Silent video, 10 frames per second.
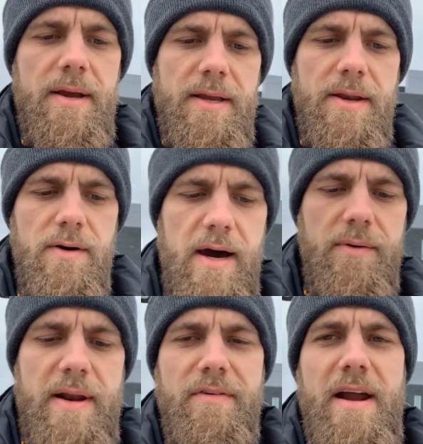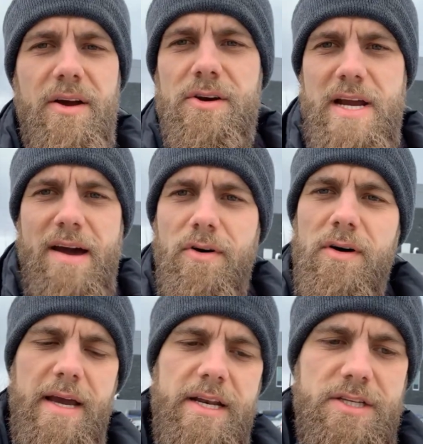You know, whenever I go
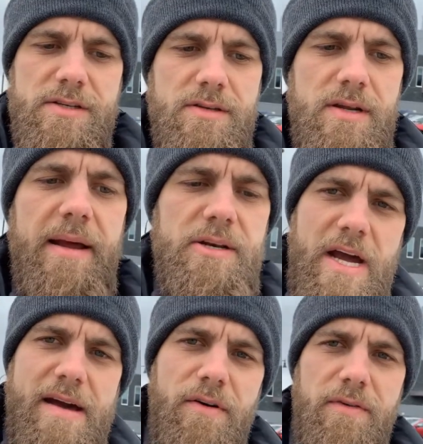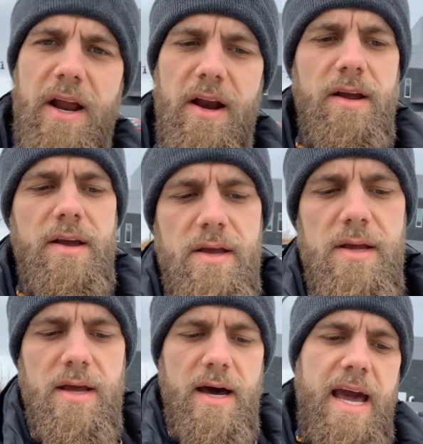travel, I drive over there,
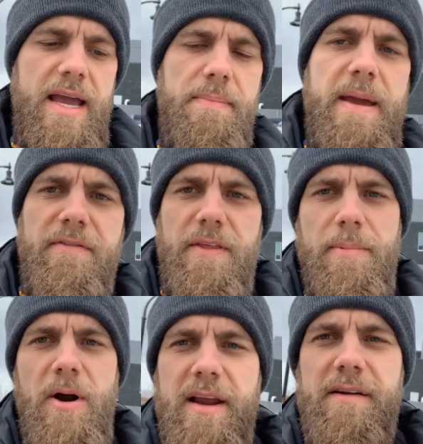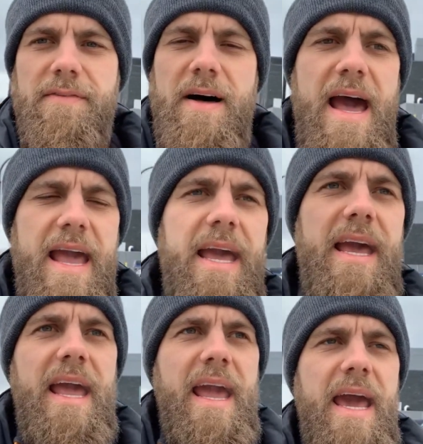I pay for the park and fly,
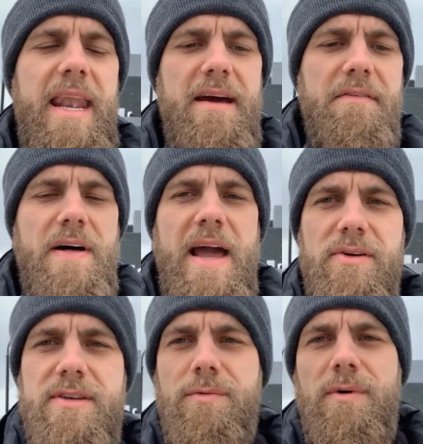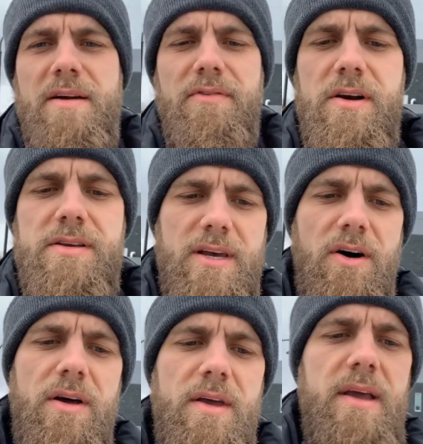and I fly out to wherever.
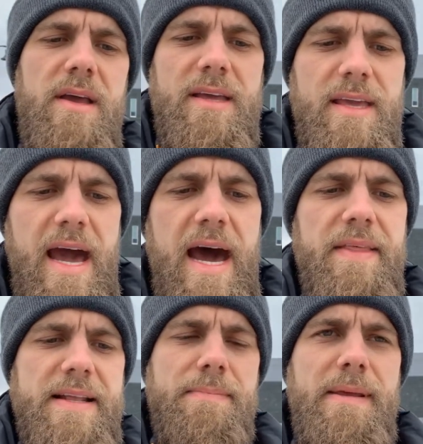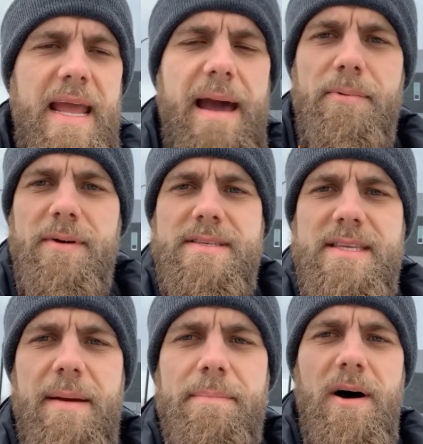So yeah, that's Minneapolis
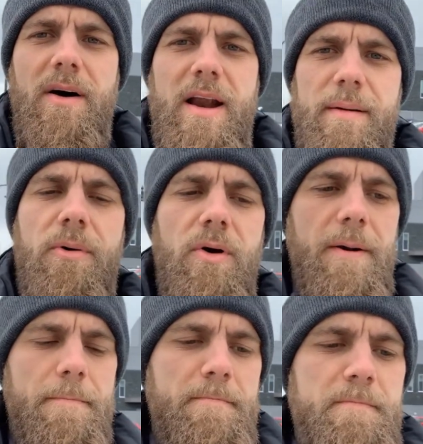St. Paul Airport.